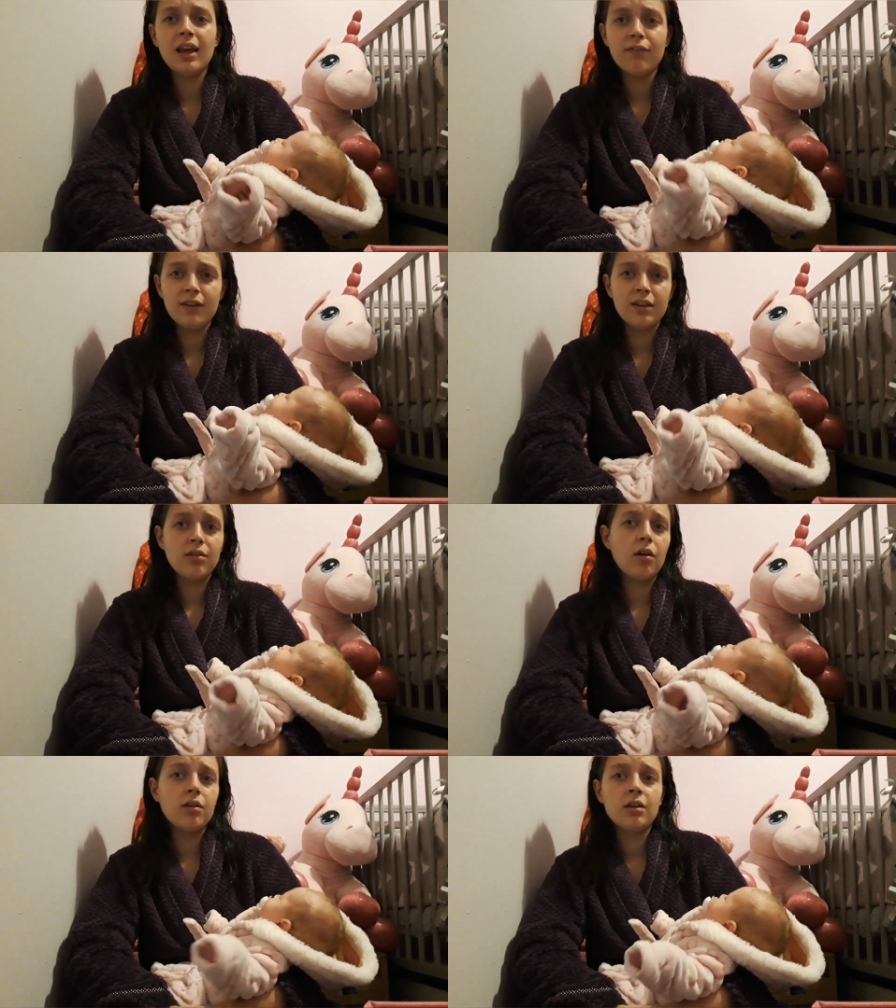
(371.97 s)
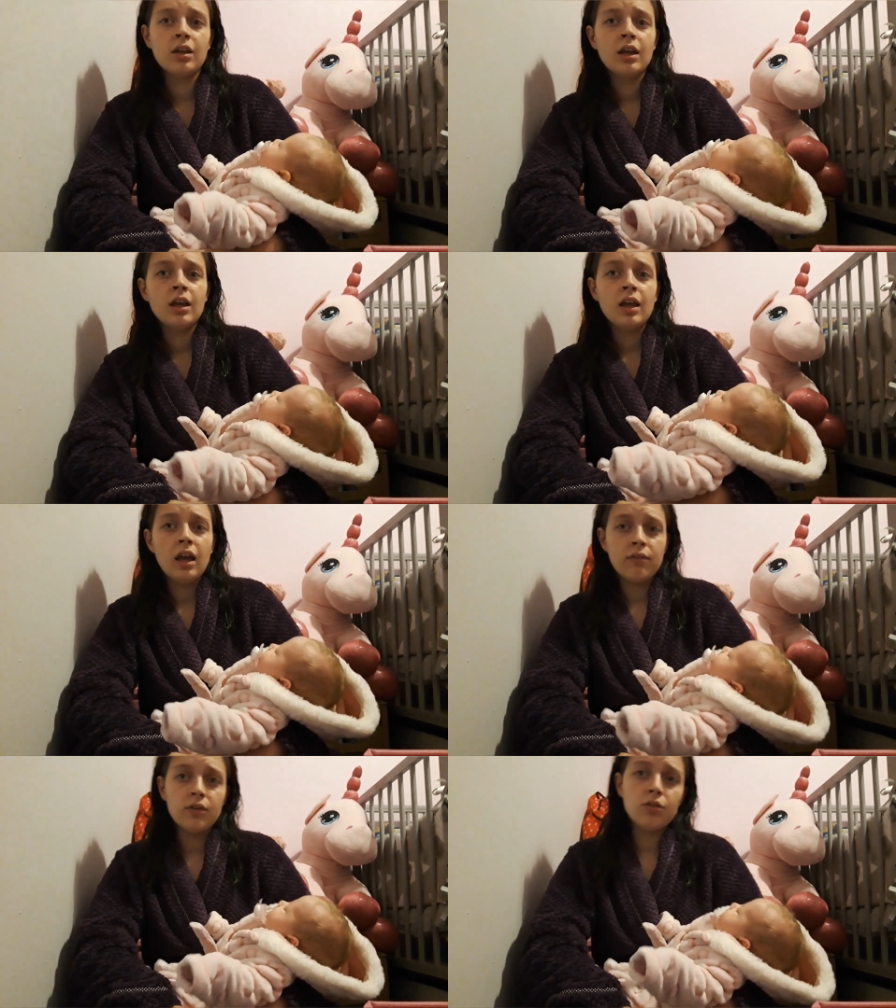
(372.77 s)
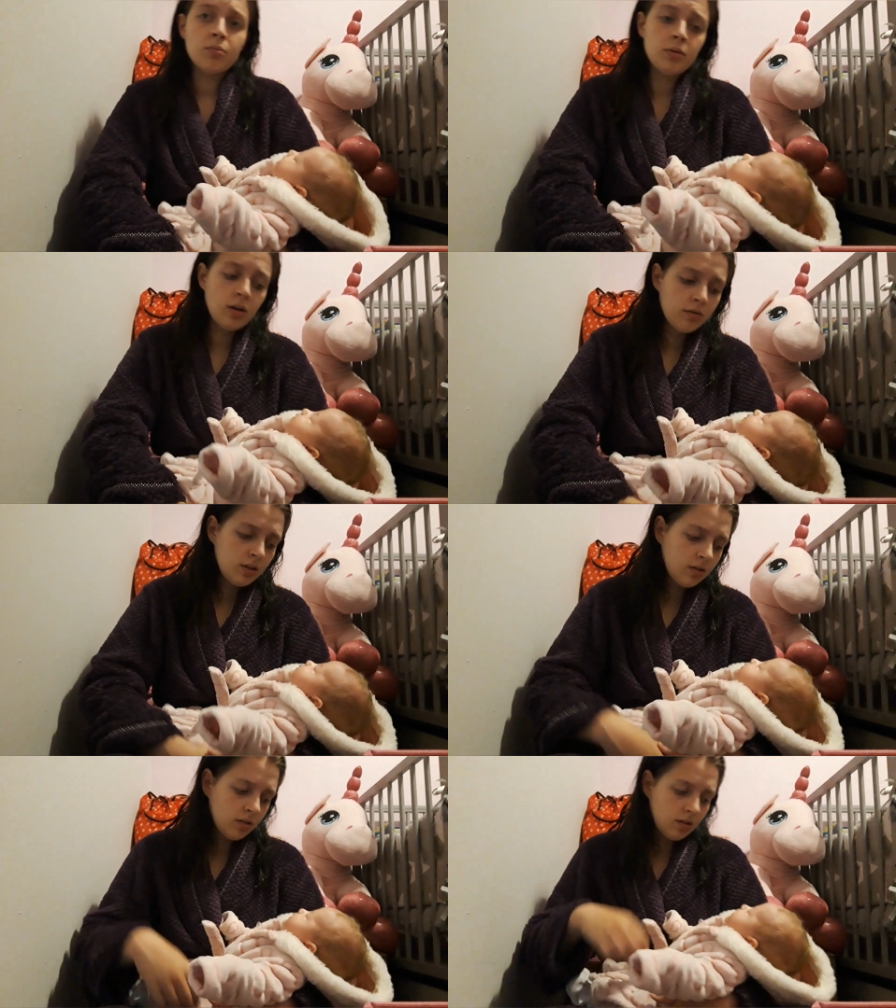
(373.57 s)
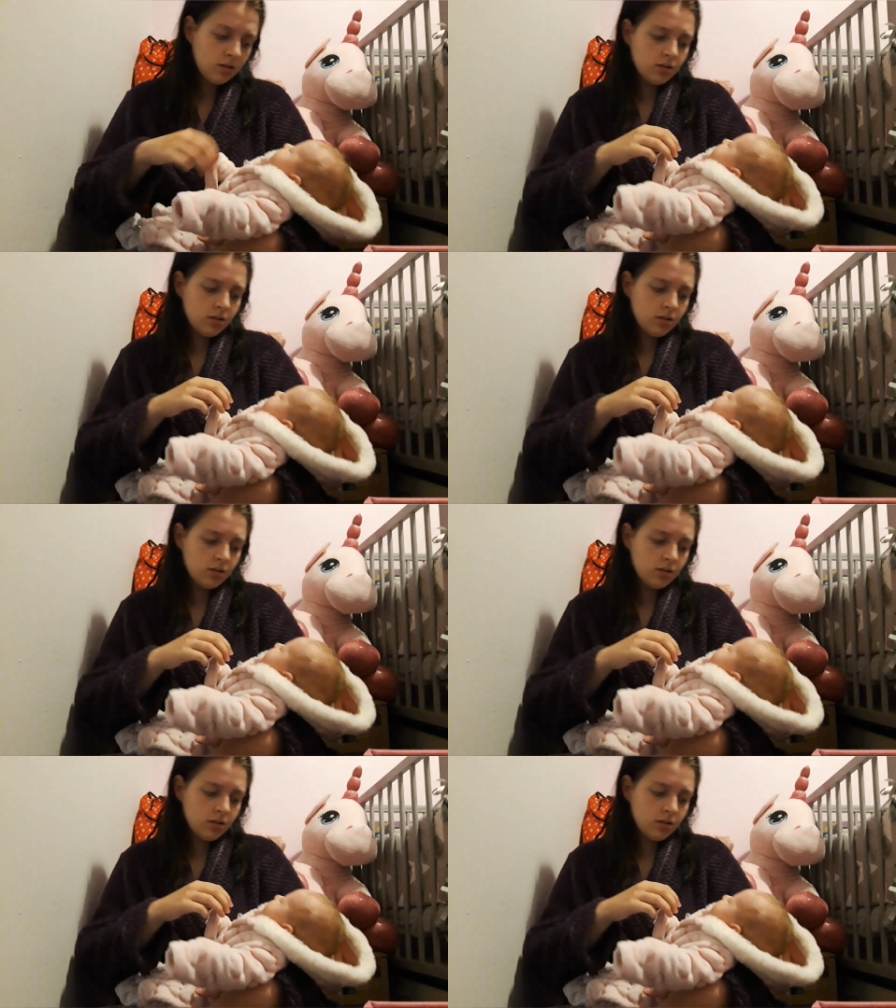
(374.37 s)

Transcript: If it's on, if it's uploaded on